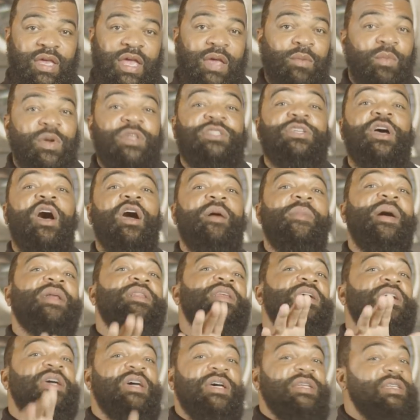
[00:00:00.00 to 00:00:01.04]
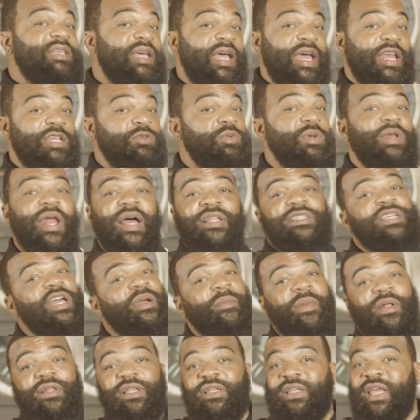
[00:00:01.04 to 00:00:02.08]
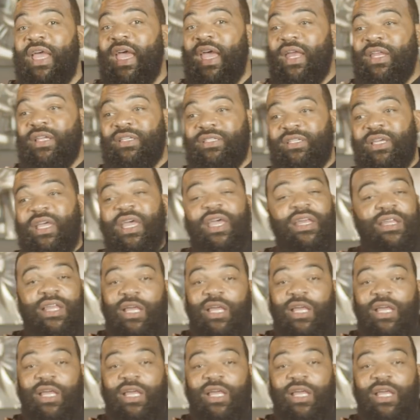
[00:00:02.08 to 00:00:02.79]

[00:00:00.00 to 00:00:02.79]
and we talk about the good daddies, we're not talking about the daddies